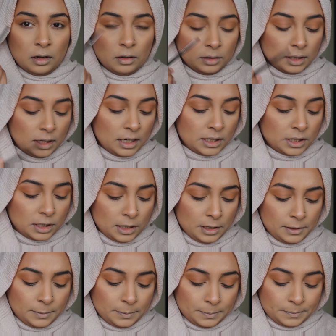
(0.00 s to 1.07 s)
along the lash
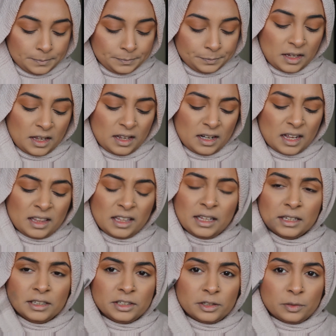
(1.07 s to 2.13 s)
line. Again, I
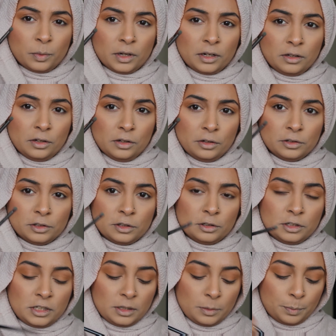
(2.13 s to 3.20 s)
think it's just when you
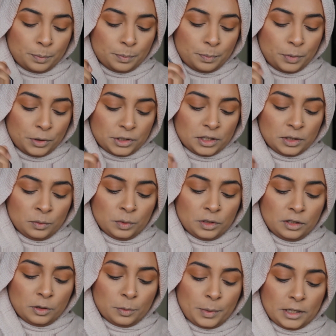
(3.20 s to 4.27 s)
push it
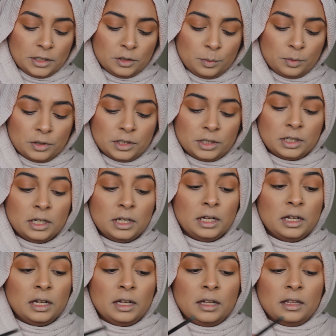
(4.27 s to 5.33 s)
with your pencil brush,
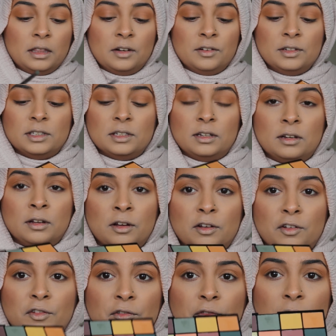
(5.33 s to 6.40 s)
there is a lot
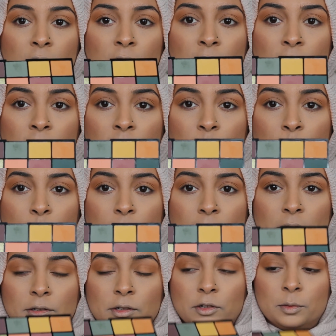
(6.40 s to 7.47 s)
of
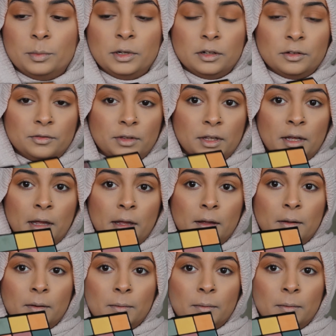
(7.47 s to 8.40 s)
powder coming off there.